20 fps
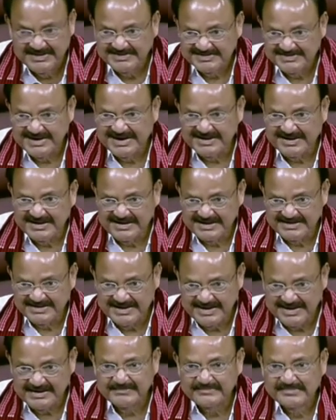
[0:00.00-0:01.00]

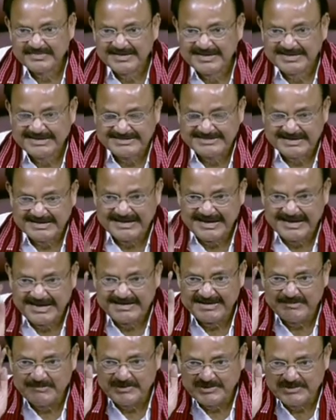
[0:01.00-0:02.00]
Tyagaraja is a
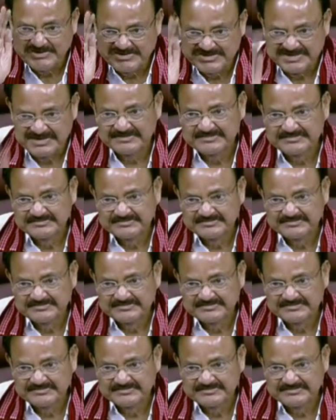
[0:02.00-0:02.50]
great musician.